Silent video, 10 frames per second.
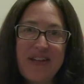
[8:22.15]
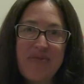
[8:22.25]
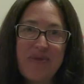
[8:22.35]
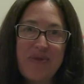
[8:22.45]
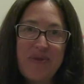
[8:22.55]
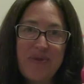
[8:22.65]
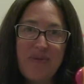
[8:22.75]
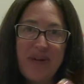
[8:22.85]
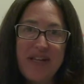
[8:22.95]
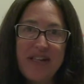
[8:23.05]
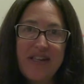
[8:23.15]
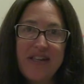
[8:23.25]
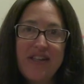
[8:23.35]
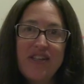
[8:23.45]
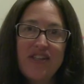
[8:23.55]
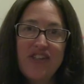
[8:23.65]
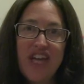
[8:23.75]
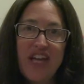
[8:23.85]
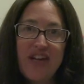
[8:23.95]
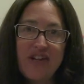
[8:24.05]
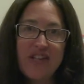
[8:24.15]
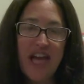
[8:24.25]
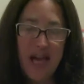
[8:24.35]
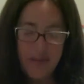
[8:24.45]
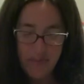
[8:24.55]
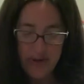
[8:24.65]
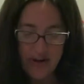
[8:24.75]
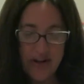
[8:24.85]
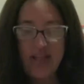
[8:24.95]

and we'll do one shake or tap or